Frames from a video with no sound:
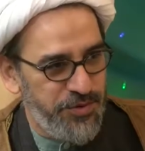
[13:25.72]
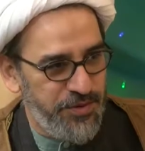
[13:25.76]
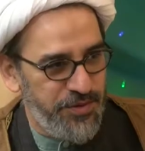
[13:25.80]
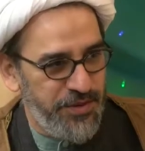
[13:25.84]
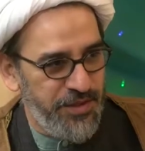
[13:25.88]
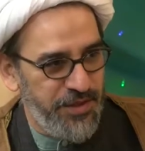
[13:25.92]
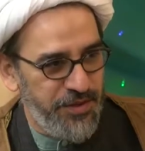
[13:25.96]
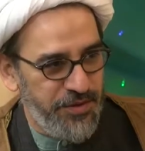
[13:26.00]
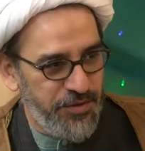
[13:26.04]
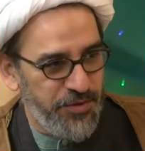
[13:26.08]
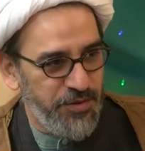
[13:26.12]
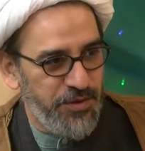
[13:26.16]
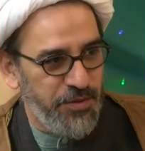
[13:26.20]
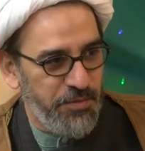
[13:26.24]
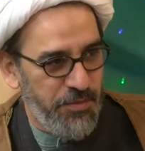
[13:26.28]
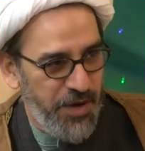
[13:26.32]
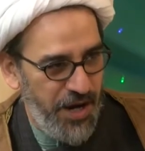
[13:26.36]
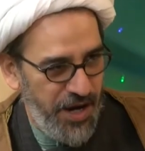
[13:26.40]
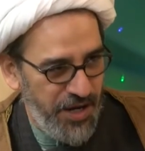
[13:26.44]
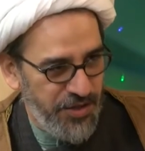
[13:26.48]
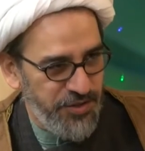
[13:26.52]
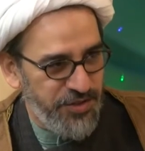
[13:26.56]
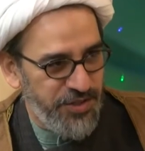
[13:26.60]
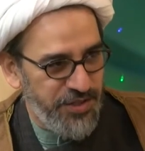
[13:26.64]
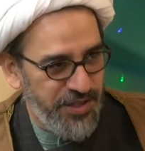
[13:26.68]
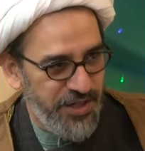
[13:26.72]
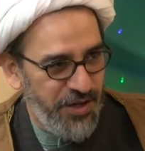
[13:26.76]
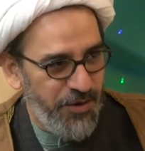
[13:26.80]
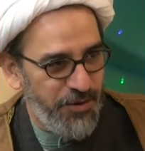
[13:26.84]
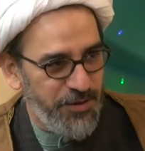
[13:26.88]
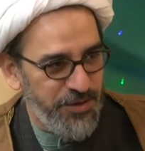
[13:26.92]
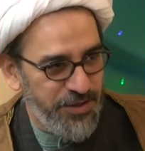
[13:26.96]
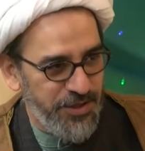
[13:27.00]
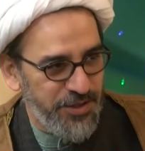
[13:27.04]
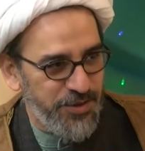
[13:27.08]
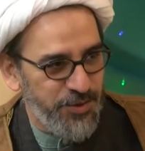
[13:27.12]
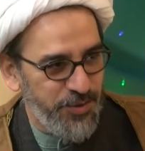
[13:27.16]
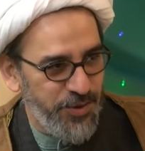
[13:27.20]
into the margin, I will
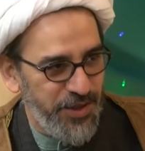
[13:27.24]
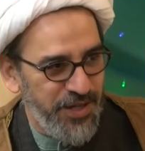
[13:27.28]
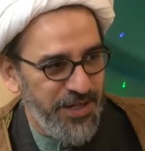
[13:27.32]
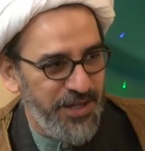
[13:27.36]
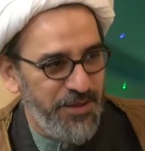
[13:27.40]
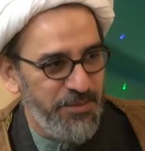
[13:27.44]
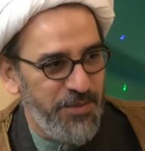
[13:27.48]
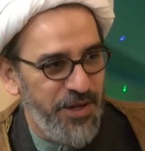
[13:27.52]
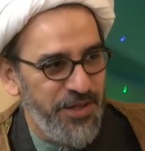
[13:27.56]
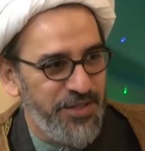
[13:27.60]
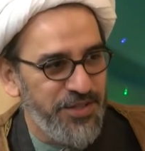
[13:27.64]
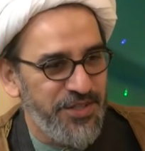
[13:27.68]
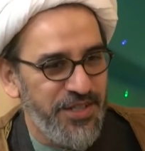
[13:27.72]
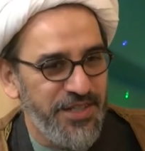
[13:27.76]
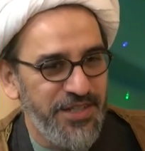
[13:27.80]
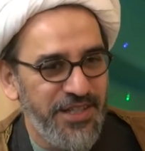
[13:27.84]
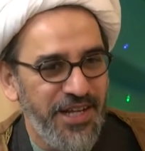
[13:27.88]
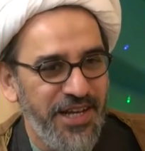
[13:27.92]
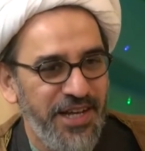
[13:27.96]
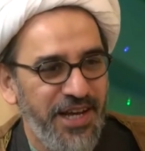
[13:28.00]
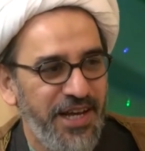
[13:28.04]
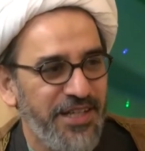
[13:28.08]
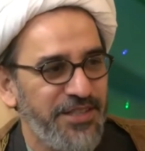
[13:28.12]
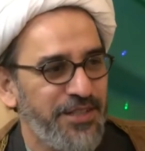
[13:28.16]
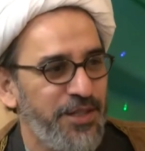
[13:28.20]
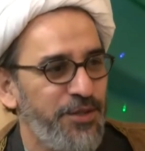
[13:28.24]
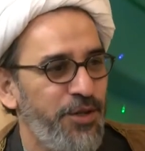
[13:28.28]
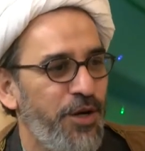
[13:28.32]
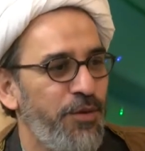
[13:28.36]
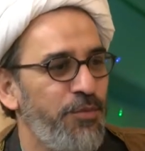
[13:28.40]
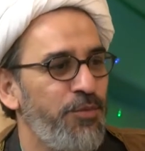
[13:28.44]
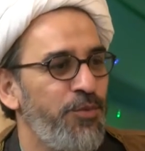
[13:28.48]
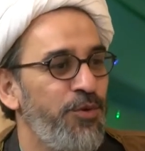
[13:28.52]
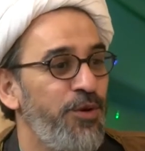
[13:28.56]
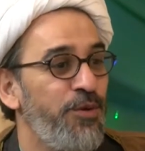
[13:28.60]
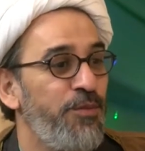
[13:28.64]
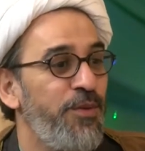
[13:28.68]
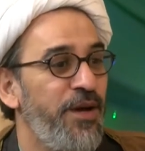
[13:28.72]
just quickly mention, like Hazrat
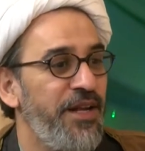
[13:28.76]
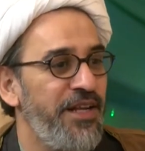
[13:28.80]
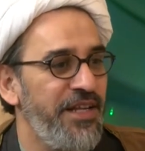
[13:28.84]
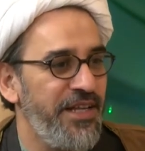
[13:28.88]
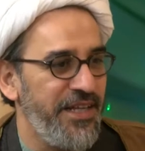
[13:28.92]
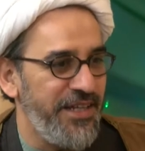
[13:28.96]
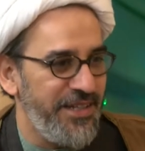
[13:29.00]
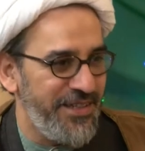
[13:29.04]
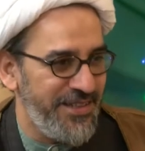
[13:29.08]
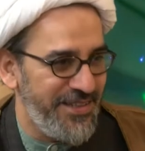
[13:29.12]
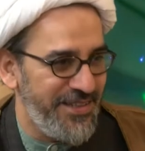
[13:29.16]
Ummul Baneen.